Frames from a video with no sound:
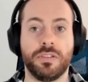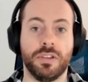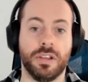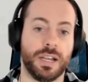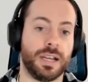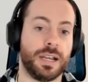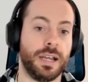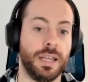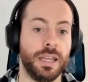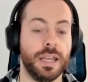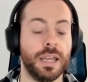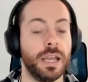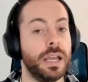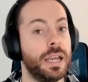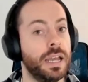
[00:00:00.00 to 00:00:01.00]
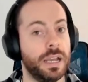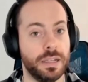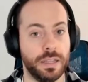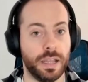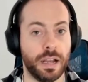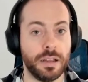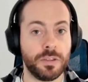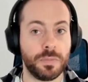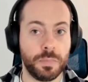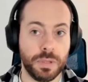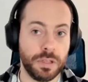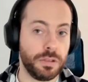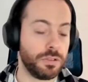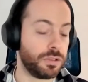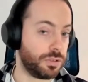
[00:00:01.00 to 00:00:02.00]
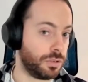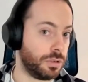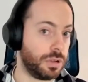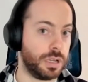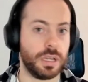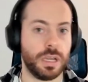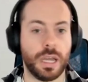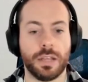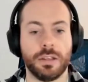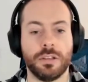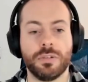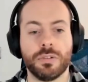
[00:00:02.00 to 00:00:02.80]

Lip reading: on the CLI and the LSP, so